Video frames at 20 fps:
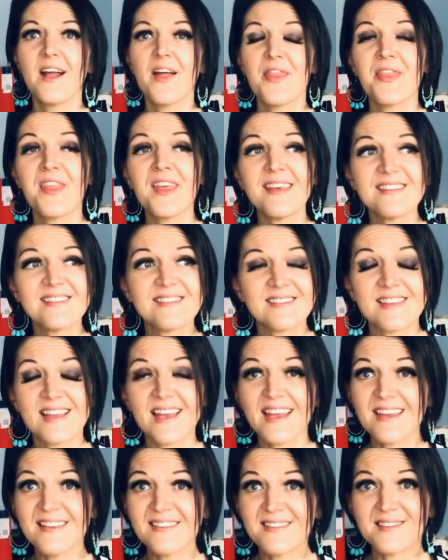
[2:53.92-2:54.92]
This
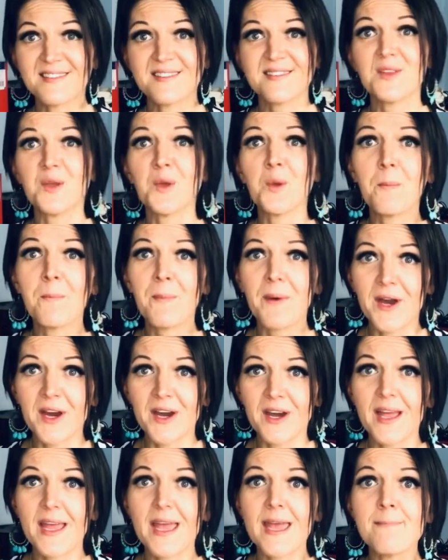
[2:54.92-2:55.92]
is
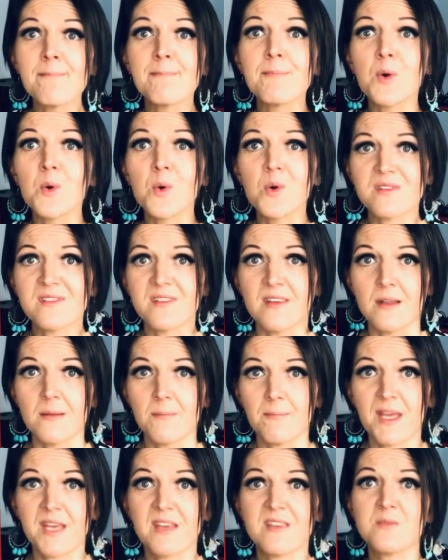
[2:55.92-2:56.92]
super
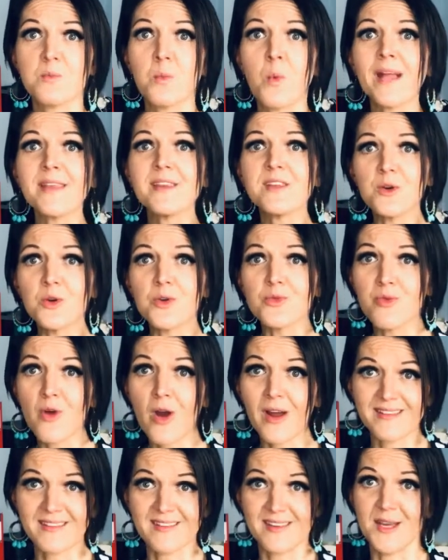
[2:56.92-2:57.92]
important because when you're
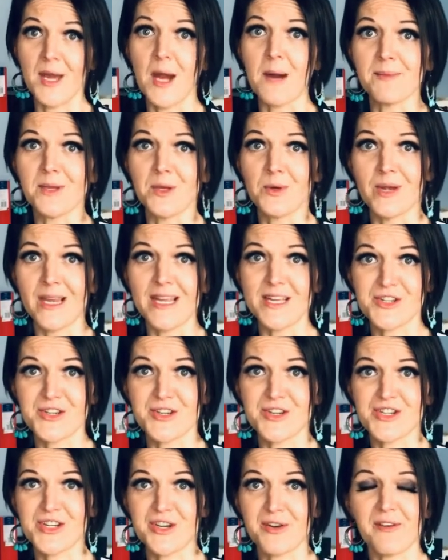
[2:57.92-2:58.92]
writing up your
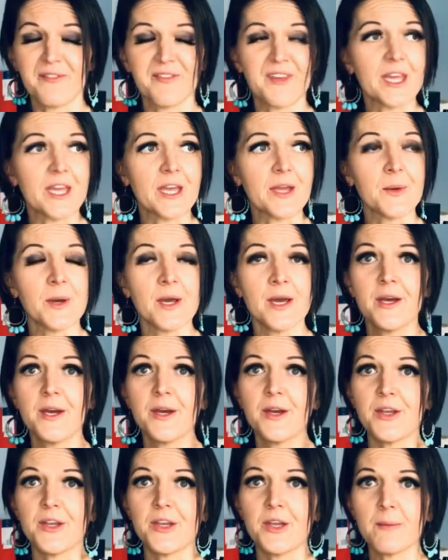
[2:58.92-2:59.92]
literature review,
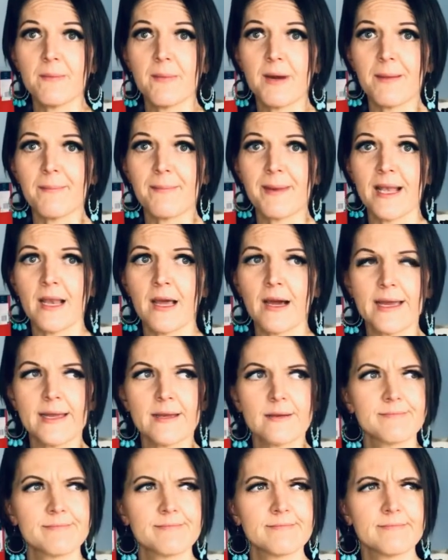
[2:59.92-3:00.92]
you might be
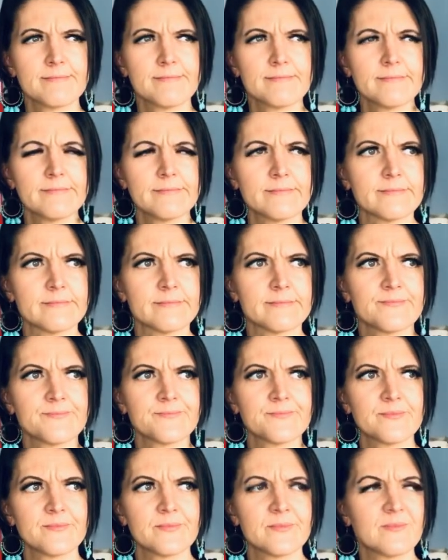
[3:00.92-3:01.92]
like, hmm,
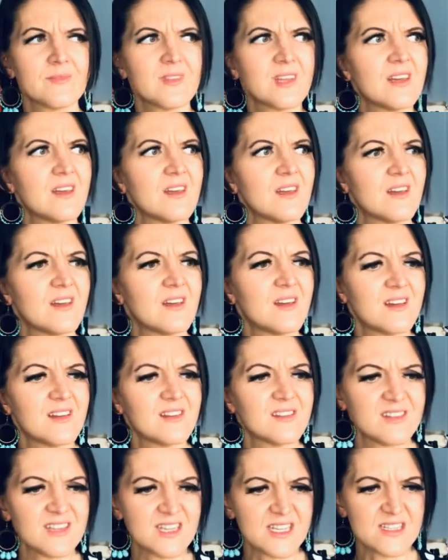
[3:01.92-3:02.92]

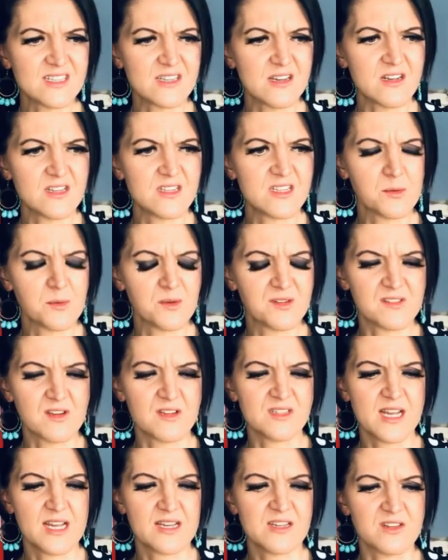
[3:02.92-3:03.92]
did I do a
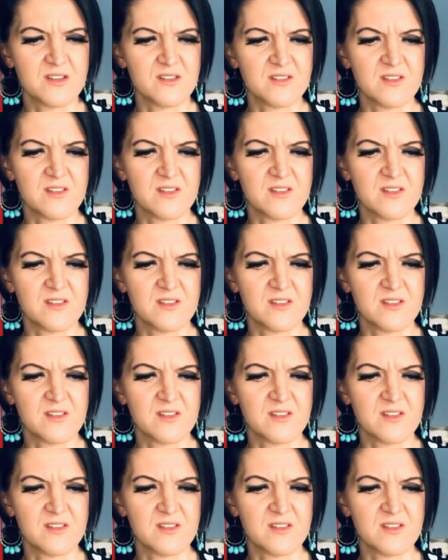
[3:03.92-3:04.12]
citation